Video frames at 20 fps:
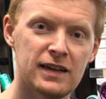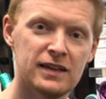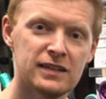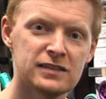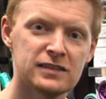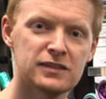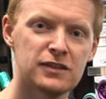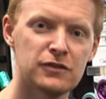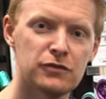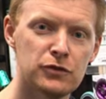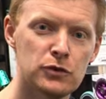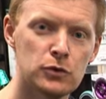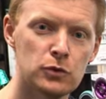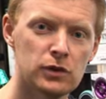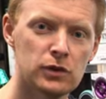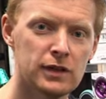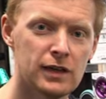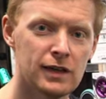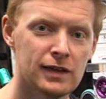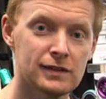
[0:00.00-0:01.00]
Is the
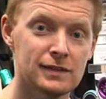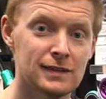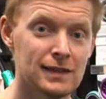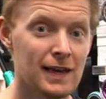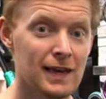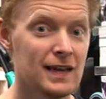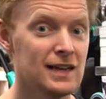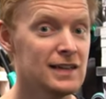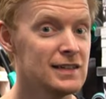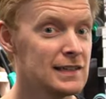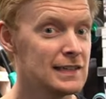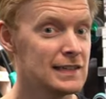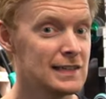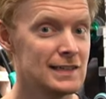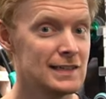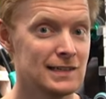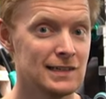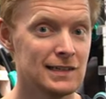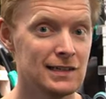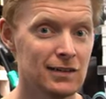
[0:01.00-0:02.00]
Fuel EX-8
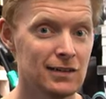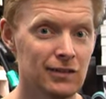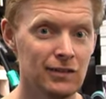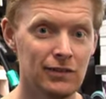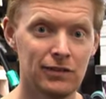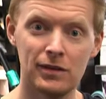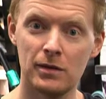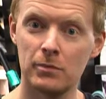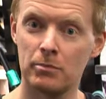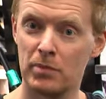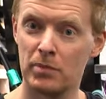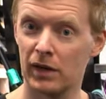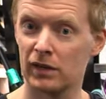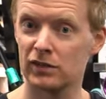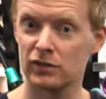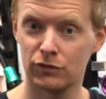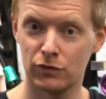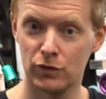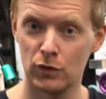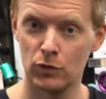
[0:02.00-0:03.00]
still the
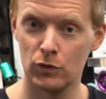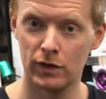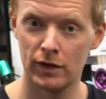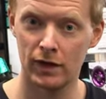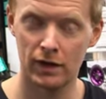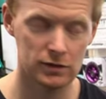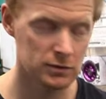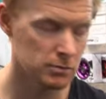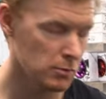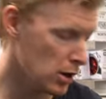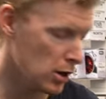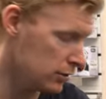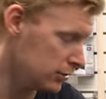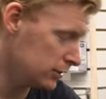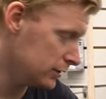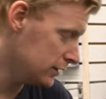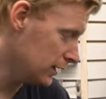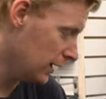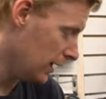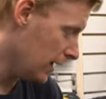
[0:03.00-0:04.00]
best Fuel EX model to